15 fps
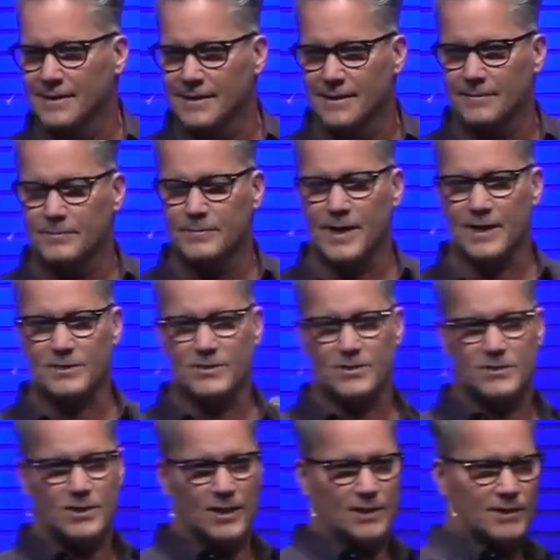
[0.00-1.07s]
And Pastor
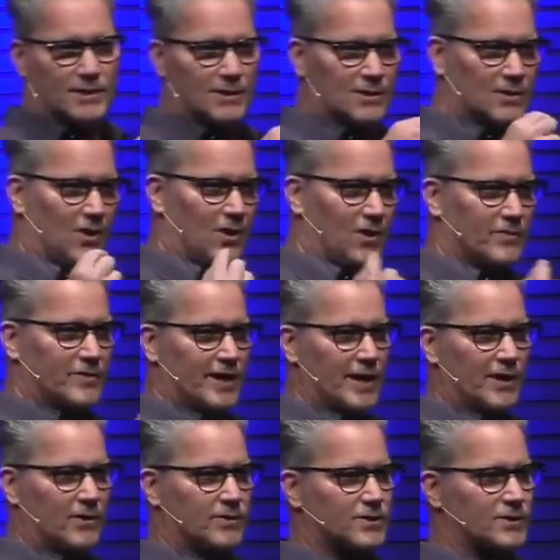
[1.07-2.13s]
Chuck called the
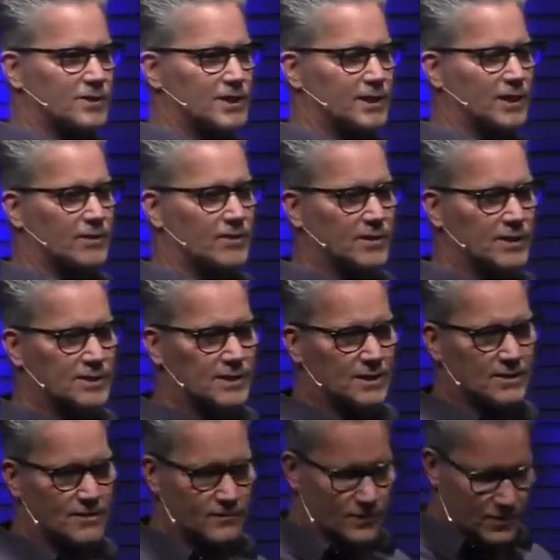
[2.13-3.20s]
elders together and he
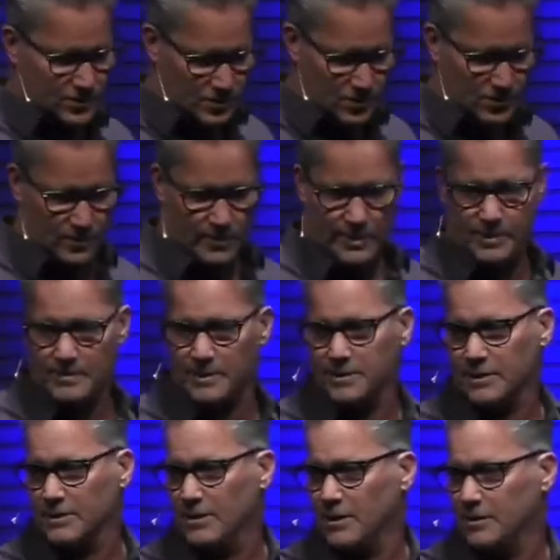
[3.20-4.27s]
says, if we're so worried about
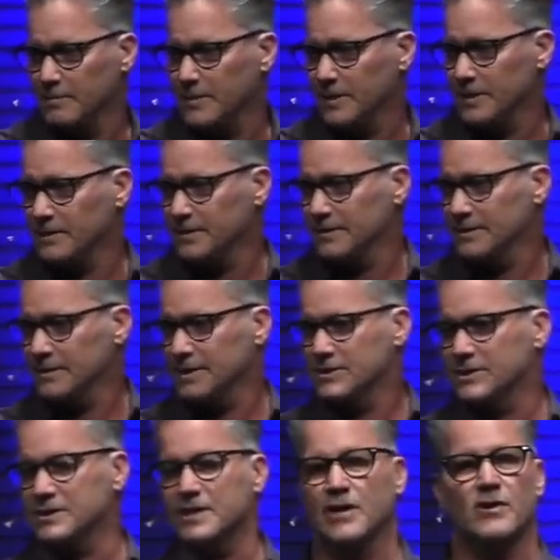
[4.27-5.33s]
the carpet,
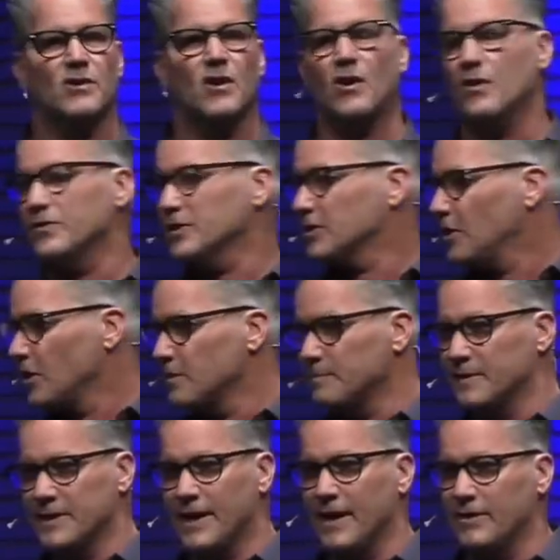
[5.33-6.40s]
let's tear all the
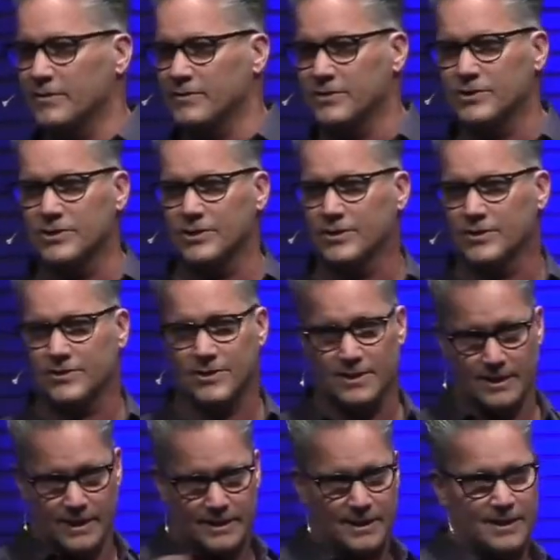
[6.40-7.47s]
carpet out of the church
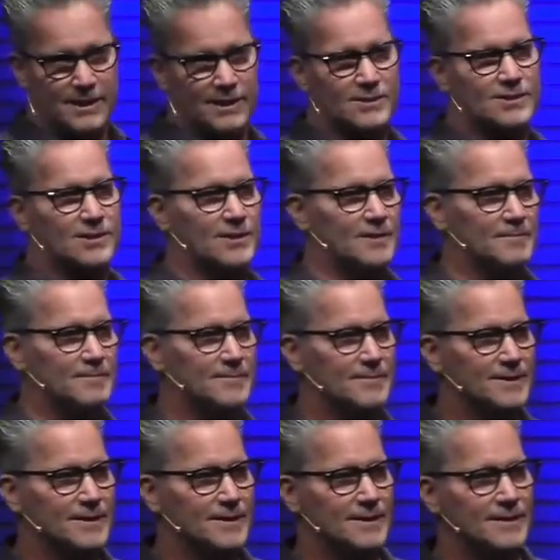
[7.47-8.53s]
and let the kids come.
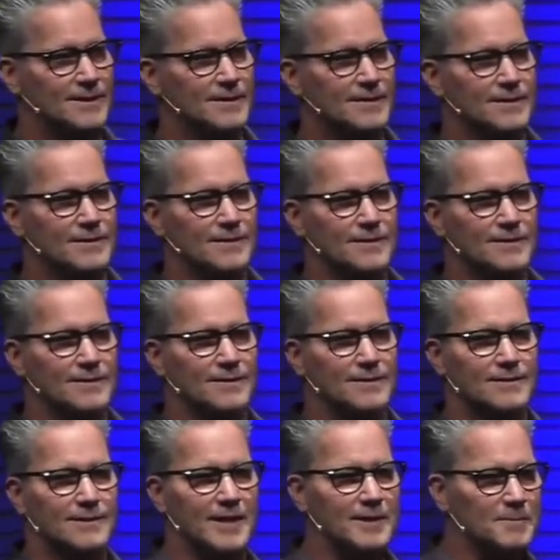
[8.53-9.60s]

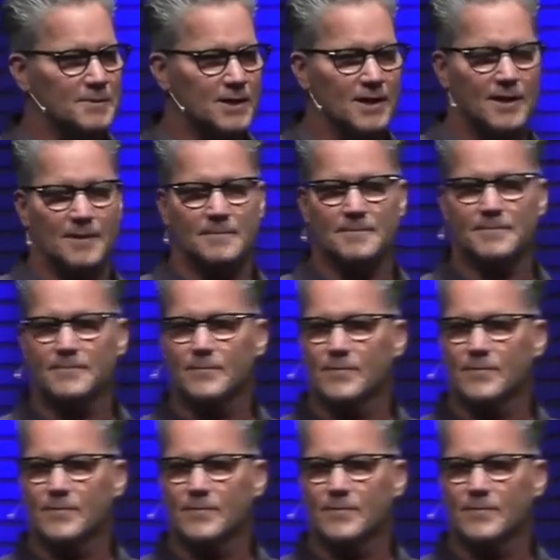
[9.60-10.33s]
Let them come.